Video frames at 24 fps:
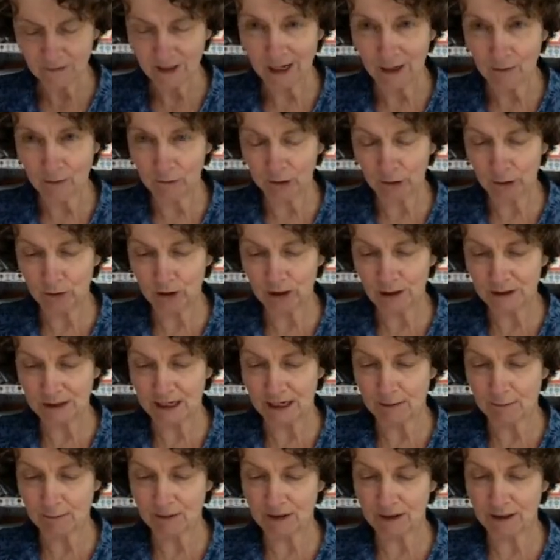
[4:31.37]
And we'll do the
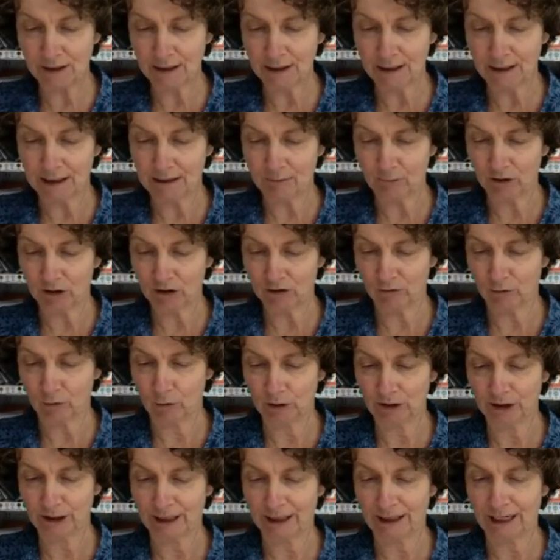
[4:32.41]
same thing. It was
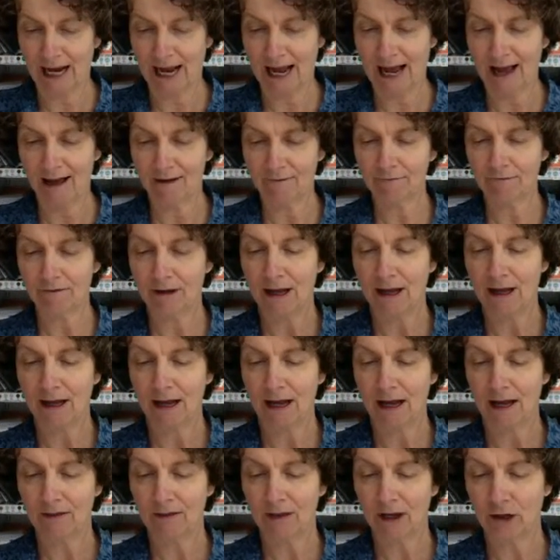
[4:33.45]
folded in half,
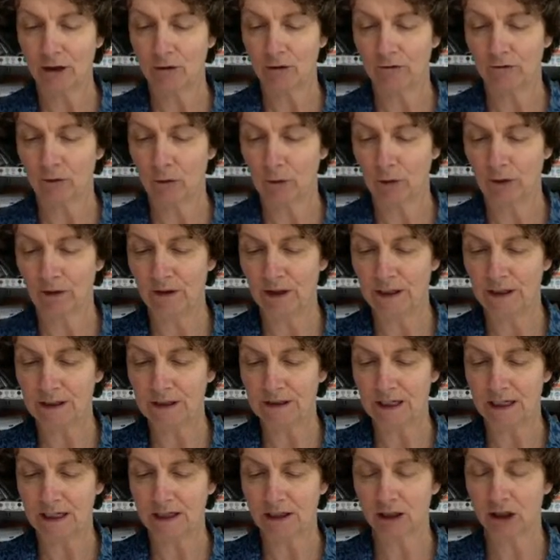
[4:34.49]
and then you fold these
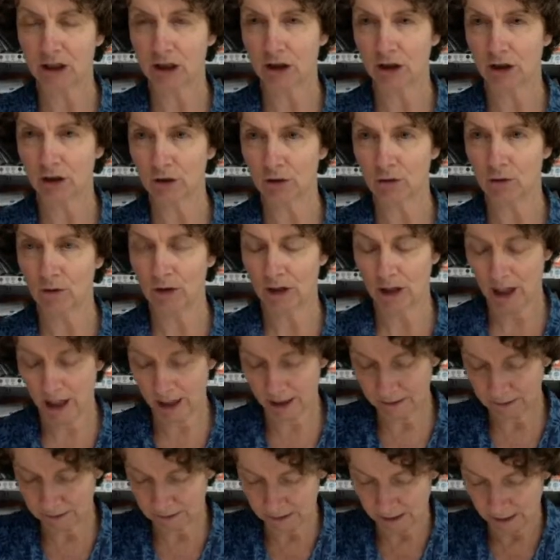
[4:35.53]
into the score
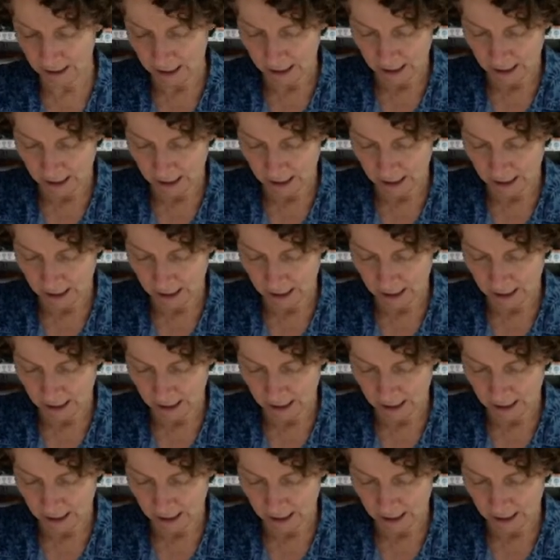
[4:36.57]
lines,